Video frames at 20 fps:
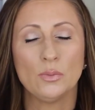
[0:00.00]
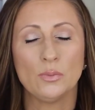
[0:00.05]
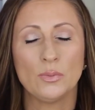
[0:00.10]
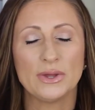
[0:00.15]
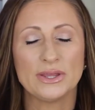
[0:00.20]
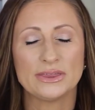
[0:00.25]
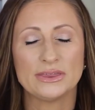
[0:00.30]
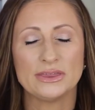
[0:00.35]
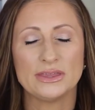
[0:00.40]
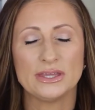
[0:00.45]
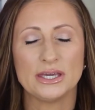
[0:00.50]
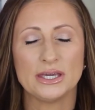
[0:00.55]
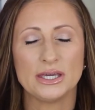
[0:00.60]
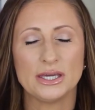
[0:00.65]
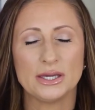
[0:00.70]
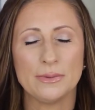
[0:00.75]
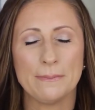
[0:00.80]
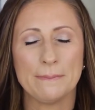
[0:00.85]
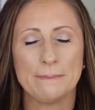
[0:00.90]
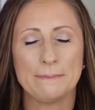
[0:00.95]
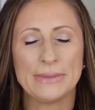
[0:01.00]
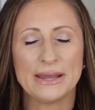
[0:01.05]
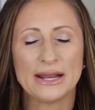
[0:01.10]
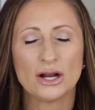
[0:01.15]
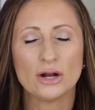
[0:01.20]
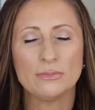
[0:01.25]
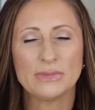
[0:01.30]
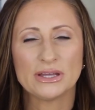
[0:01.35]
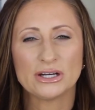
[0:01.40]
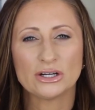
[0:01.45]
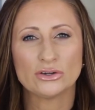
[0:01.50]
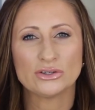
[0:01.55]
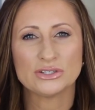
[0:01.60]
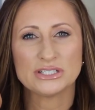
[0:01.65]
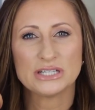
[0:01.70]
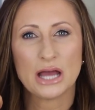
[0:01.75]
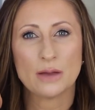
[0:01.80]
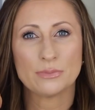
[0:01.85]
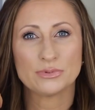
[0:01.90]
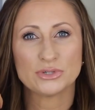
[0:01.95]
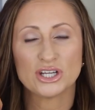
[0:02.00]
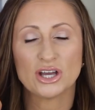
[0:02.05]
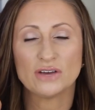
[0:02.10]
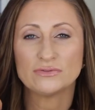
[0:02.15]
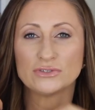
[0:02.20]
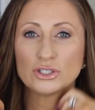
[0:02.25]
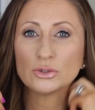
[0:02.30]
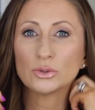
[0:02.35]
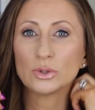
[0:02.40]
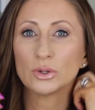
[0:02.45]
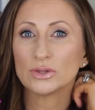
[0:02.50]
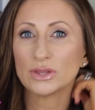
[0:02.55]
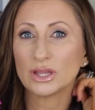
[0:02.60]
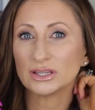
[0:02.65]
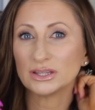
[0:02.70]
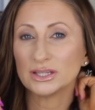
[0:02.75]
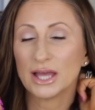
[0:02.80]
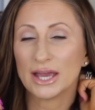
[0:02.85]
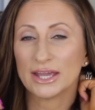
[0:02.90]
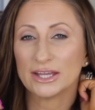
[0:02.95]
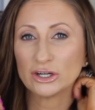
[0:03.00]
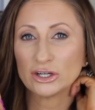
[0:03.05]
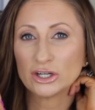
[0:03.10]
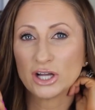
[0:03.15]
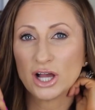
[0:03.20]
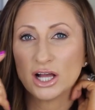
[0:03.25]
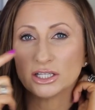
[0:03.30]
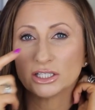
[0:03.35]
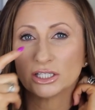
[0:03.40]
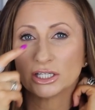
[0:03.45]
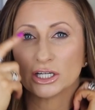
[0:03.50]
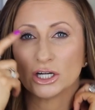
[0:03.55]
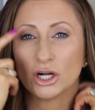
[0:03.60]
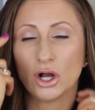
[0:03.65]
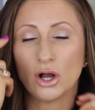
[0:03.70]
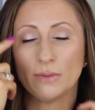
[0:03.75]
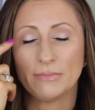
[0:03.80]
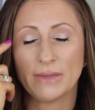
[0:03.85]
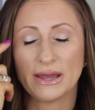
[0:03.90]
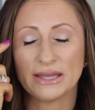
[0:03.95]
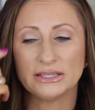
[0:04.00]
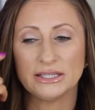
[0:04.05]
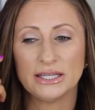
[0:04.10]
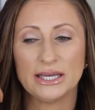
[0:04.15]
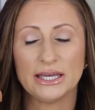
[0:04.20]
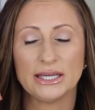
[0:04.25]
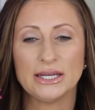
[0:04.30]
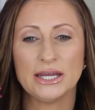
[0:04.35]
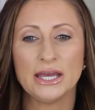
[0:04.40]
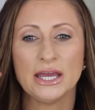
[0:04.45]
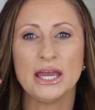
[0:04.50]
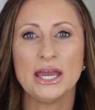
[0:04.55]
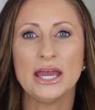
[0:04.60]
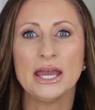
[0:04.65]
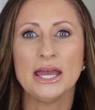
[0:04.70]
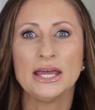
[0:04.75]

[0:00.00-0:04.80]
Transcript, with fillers: with the Bare Minerals Top Shelf Duo, the lighter color on my lid,